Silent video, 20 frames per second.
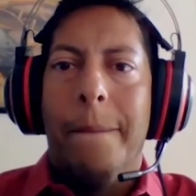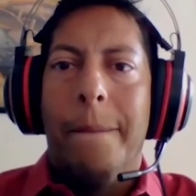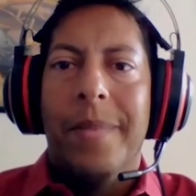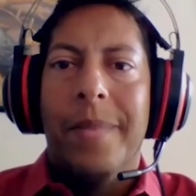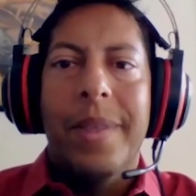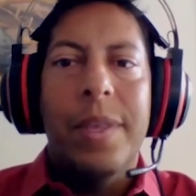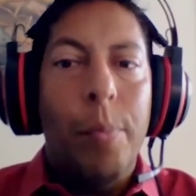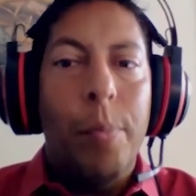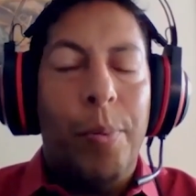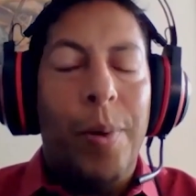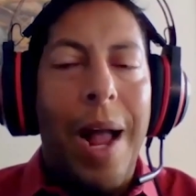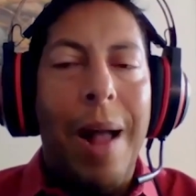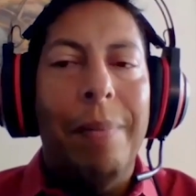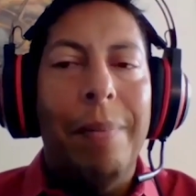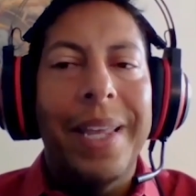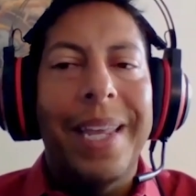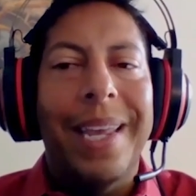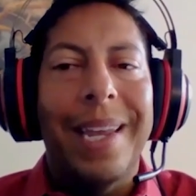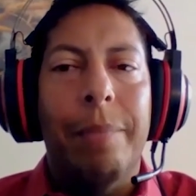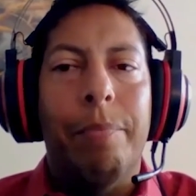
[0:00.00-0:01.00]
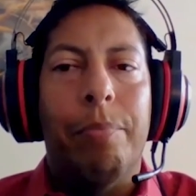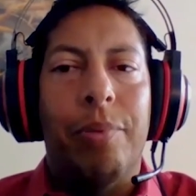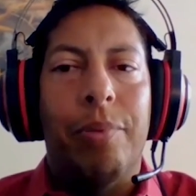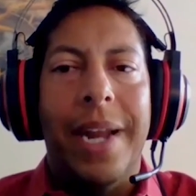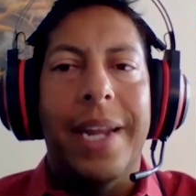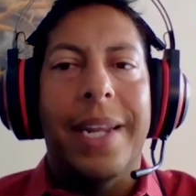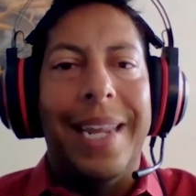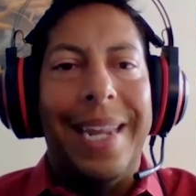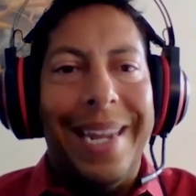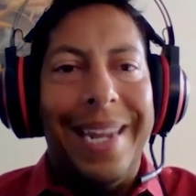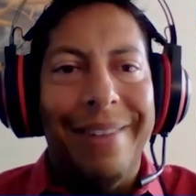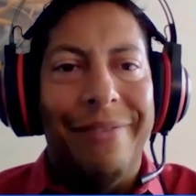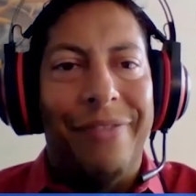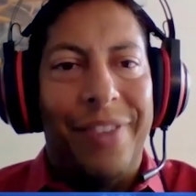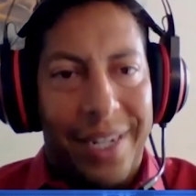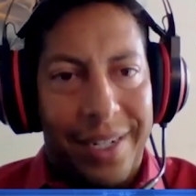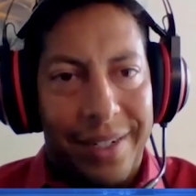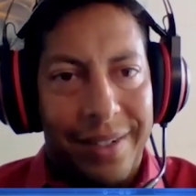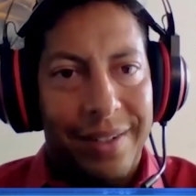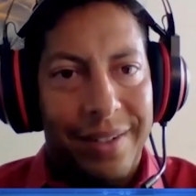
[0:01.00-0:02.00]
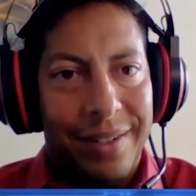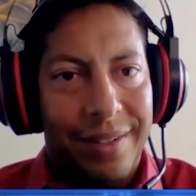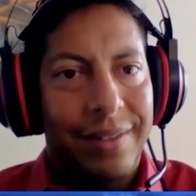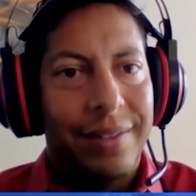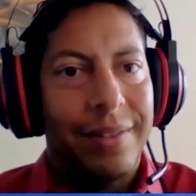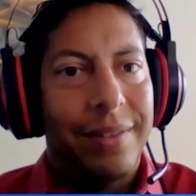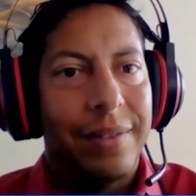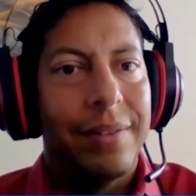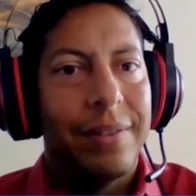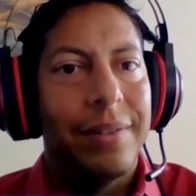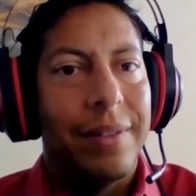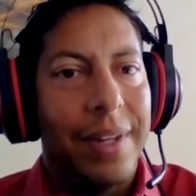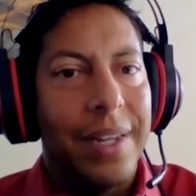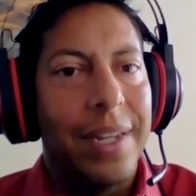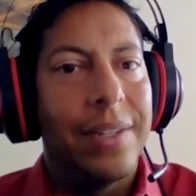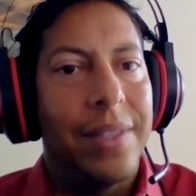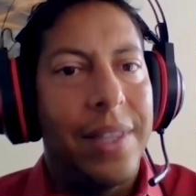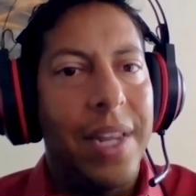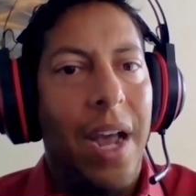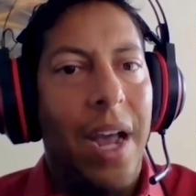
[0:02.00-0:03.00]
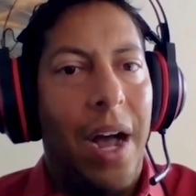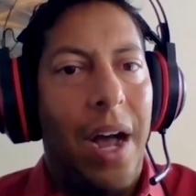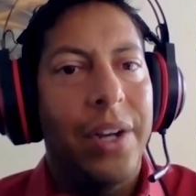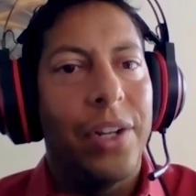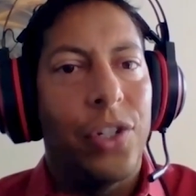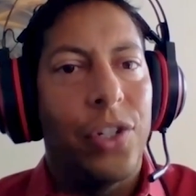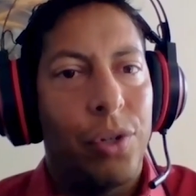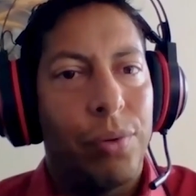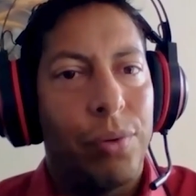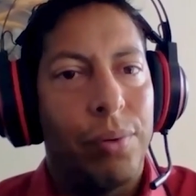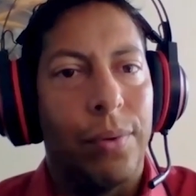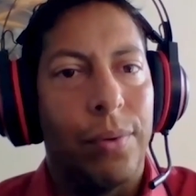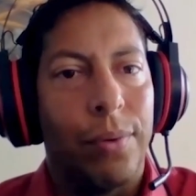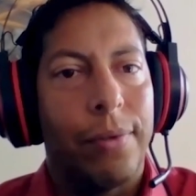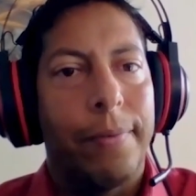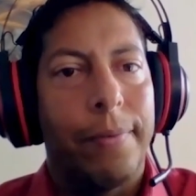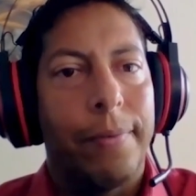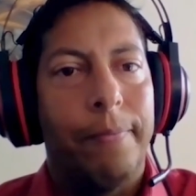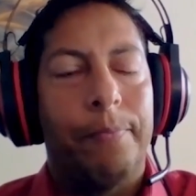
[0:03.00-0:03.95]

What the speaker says: you're probably going to break even, is the honest truth.